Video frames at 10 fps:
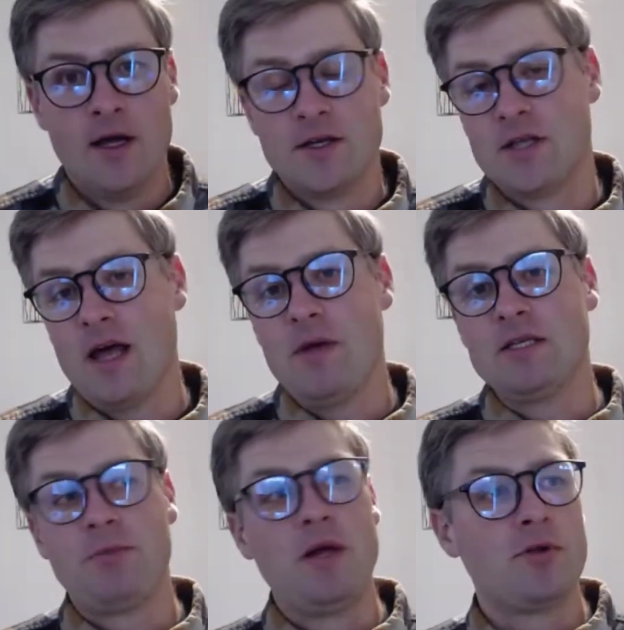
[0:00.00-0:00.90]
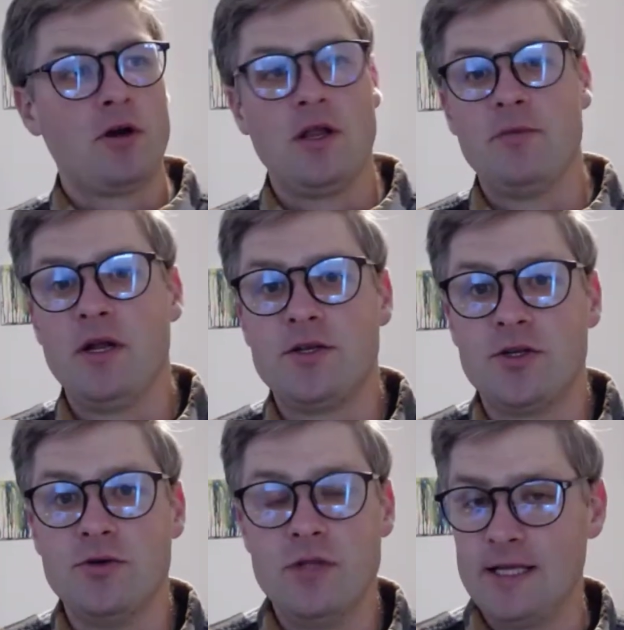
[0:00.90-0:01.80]
So that means people are limited
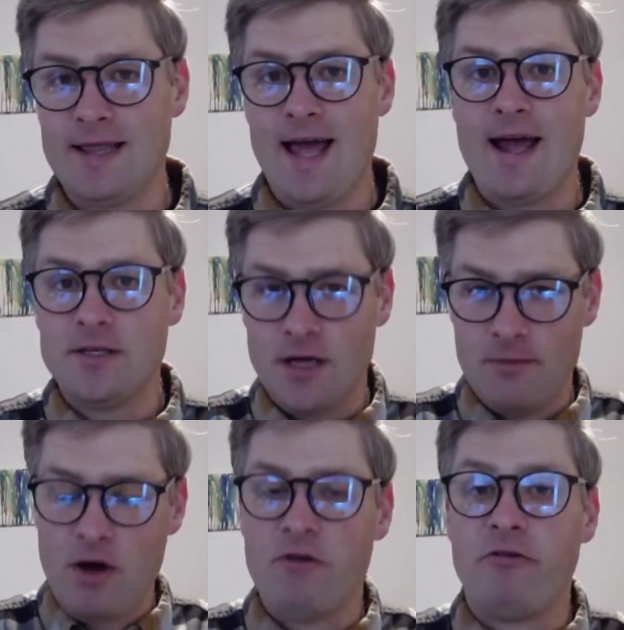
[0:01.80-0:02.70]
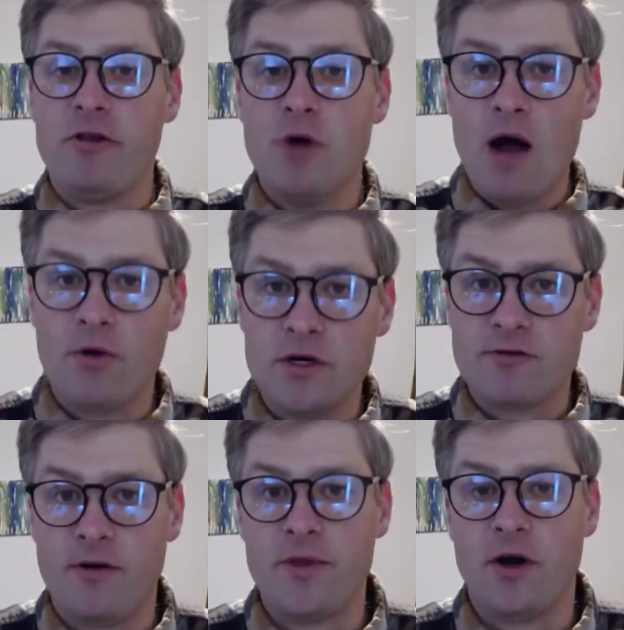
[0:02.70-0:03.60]
to the land about a few hours
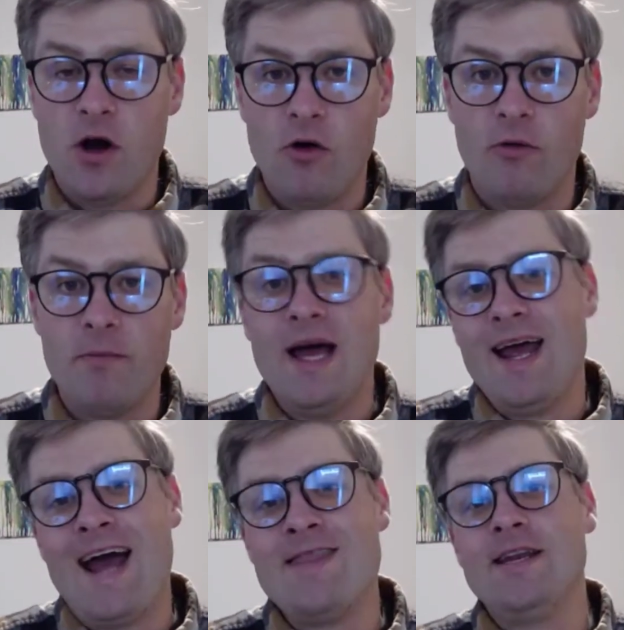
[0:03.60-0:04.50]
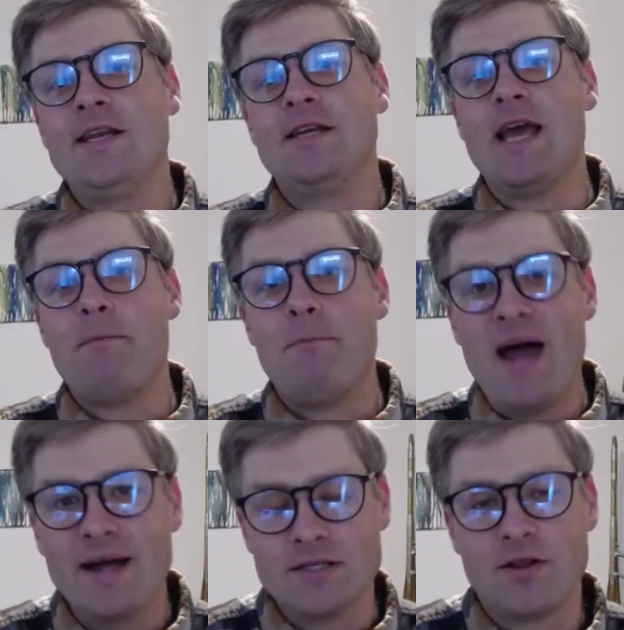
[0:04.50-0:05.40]
from their home, and they need to get
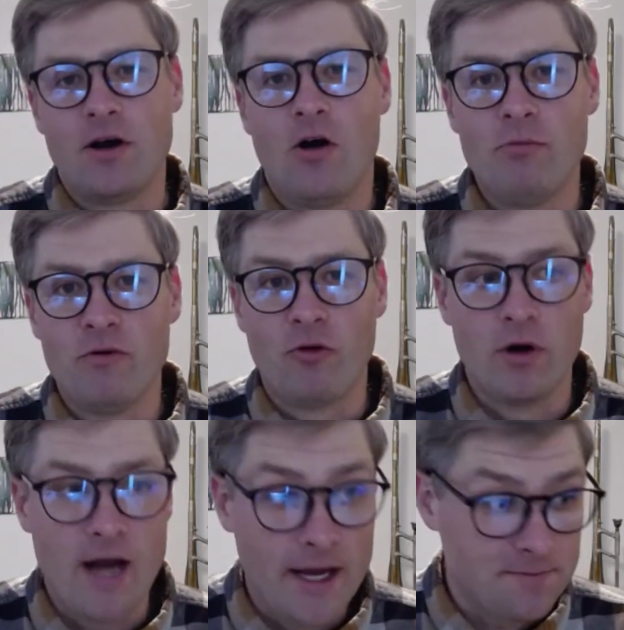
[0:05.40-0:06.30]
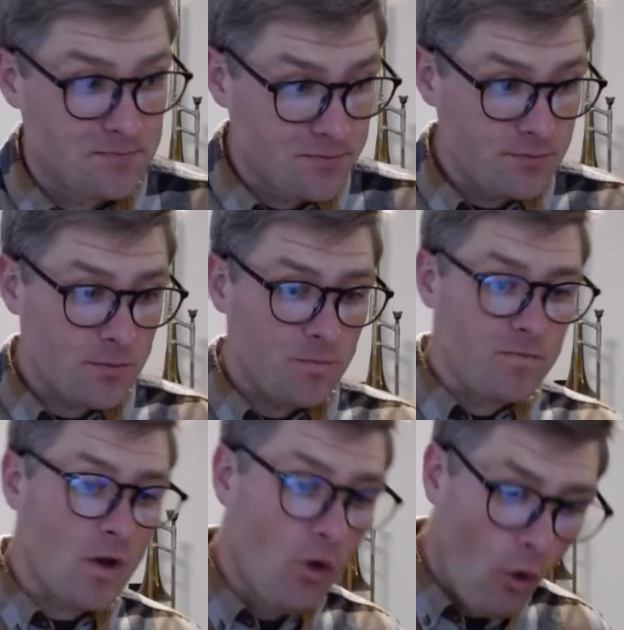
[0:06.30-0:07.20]
back to their home before night,
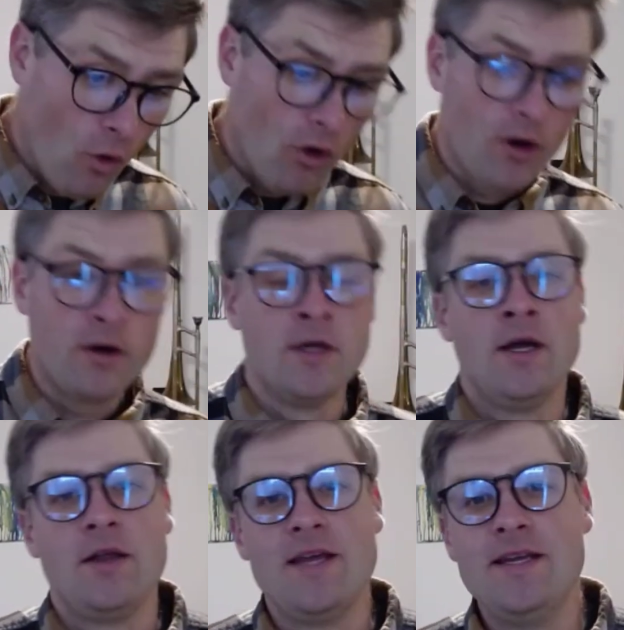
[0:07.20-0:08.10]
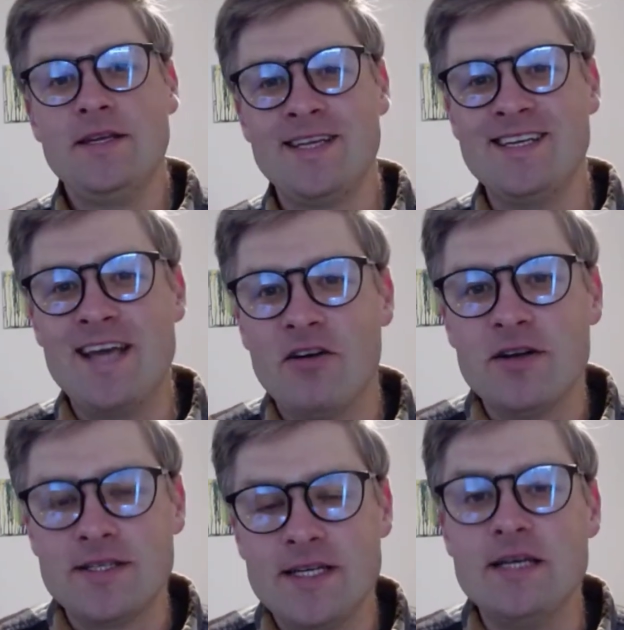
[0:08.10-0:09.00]
or they need to
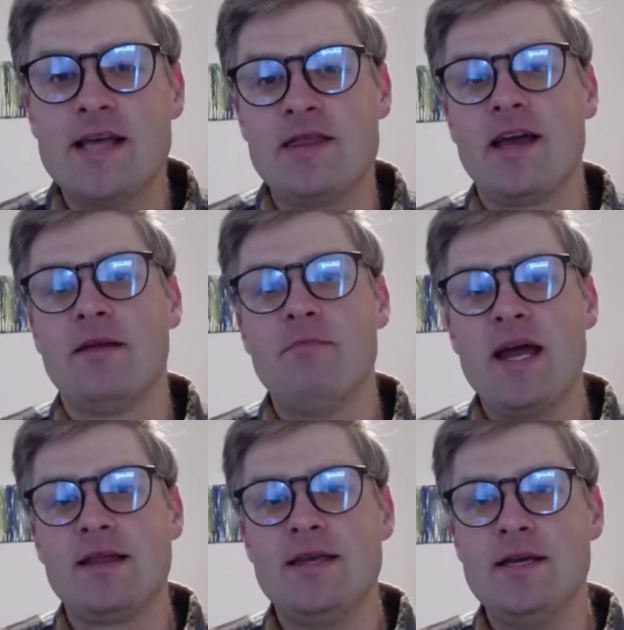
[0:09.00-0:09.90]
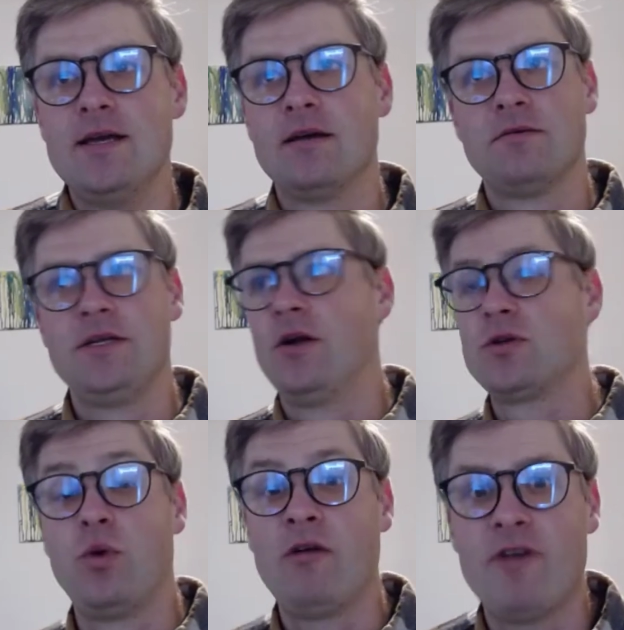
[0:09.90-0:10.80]
guarantee that they can make the
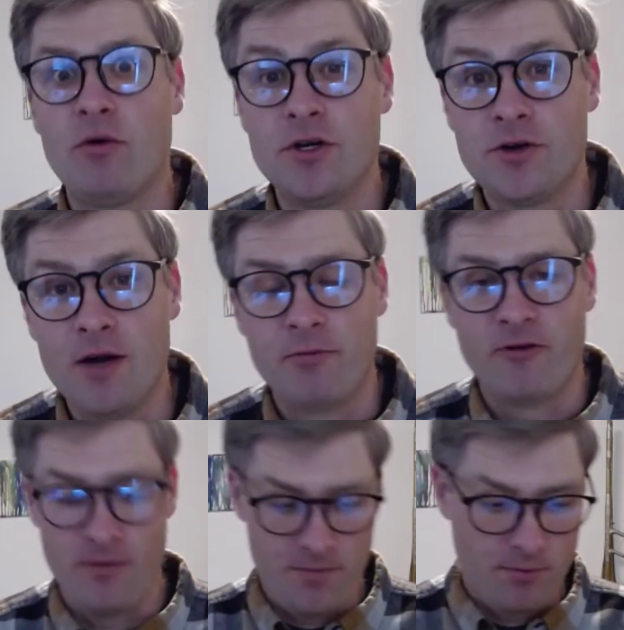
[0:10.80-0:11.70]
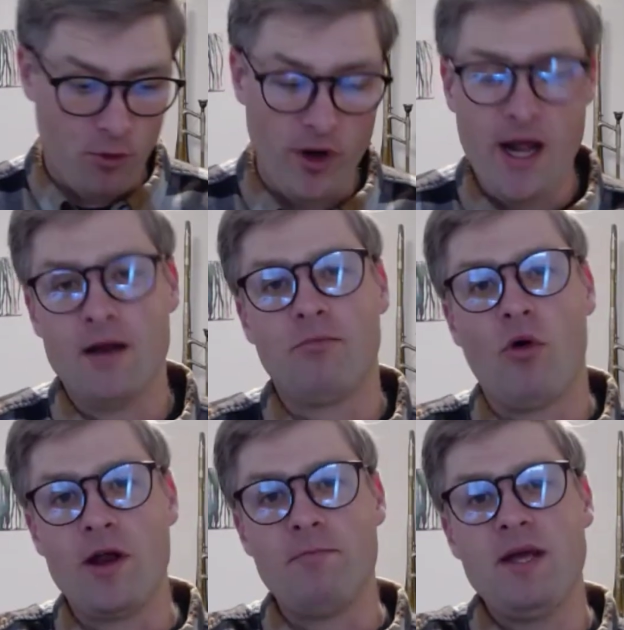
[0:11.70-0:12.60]
12-hour trip from point A to
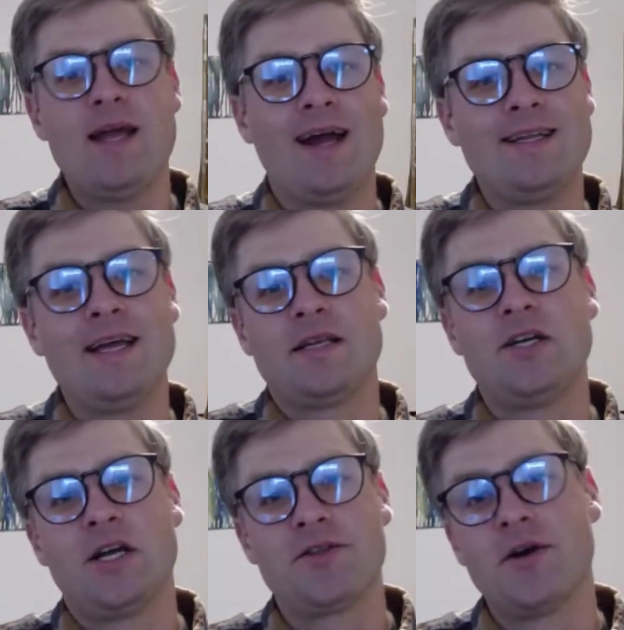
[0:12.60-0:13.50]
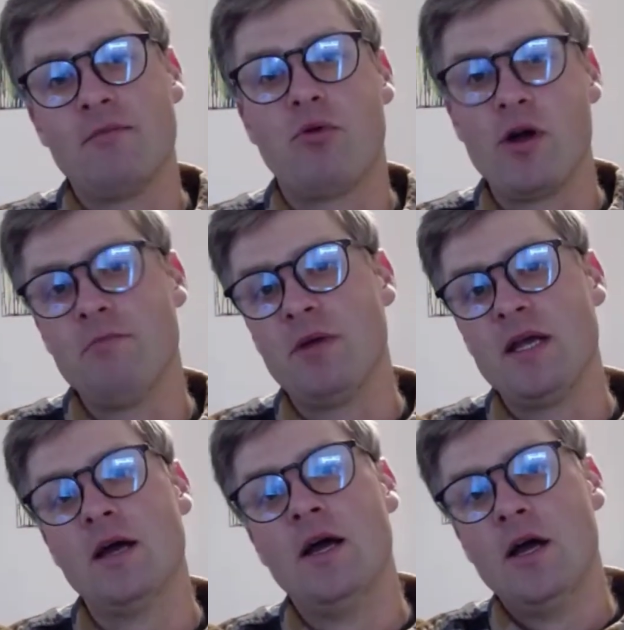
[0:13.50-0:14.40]
point B and get to shelter at point
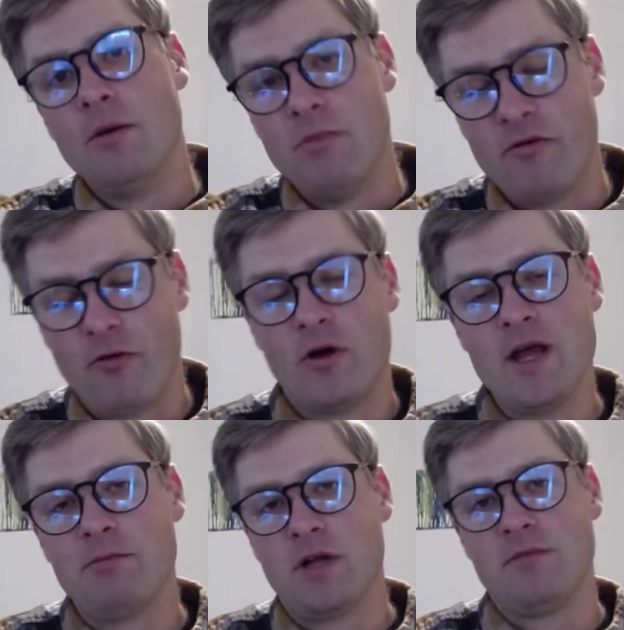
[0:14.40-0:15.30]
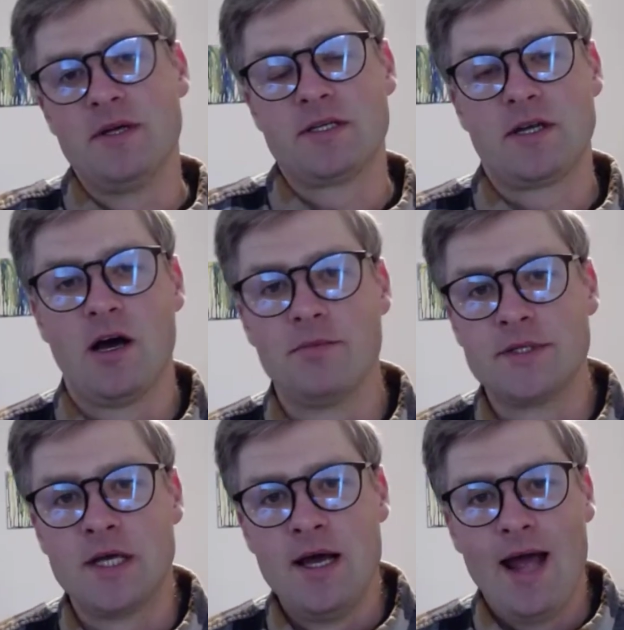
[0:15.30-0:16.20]
B before that blood mist
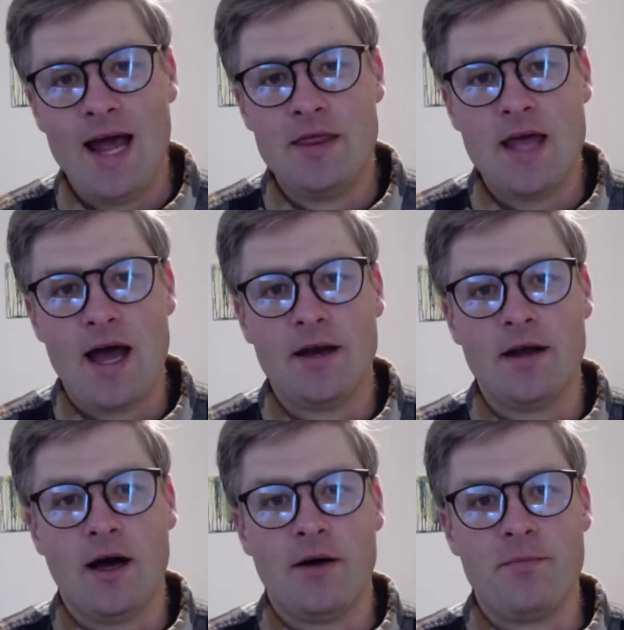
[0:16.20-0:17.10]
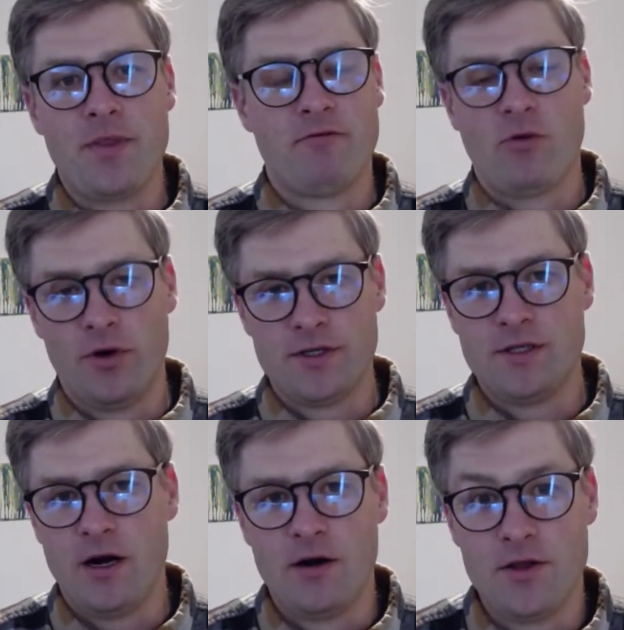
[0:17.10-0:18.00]
comes. And then, of course,
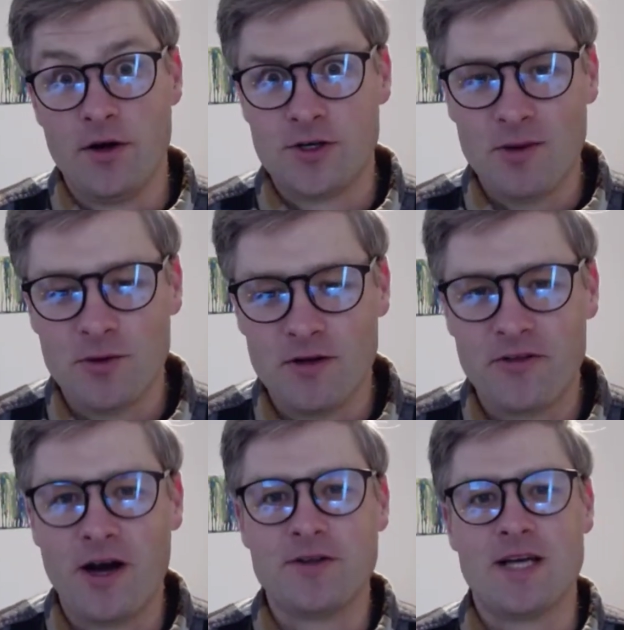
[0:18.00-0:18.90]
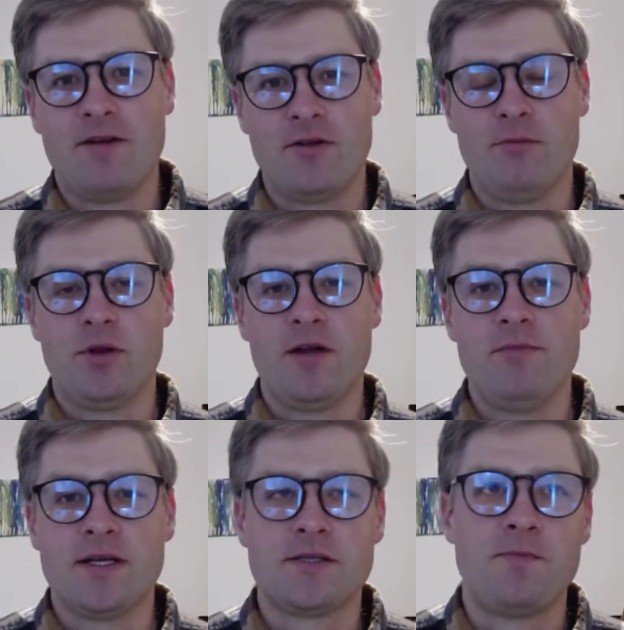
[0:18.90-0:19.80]
they're in trouble if they're outside for the blood
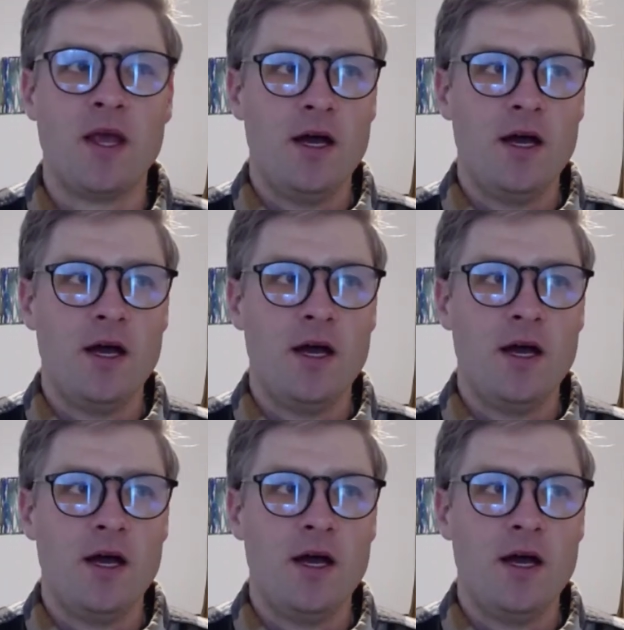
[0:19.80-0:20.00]
mist.